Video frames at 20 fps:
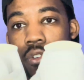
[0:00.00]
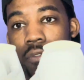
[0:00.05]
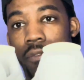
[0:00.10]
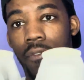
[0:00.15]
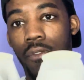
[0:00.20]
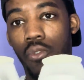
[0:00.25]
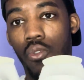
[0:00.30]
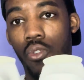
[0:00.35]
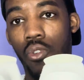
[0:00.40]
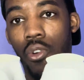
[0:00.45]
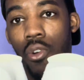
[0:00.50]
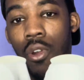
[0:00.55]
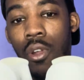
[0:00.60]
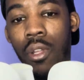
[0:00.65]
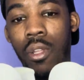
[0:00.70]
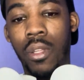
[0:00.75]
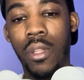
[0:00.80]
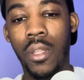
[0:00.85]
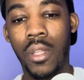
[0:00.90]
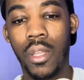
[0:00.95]
4
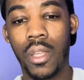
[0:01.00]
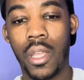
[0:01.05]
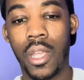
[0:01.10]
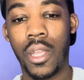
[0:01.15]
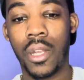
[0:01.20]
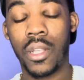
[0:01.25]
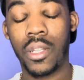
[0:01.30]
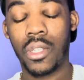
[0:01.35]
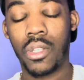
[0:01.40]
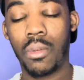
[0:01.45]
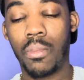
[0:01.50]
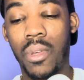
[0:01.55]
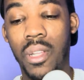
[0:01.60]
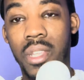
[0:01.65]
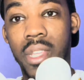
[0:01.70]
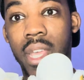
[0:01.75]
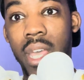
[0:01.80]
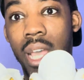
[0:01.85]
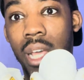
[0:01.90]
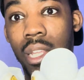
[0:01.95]
and it's a
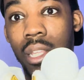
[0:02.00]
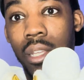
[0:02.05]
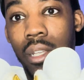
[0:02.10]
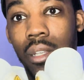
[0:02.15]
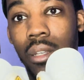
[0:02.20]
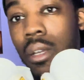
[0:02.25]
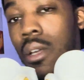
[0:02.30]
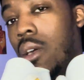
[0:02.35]
metallic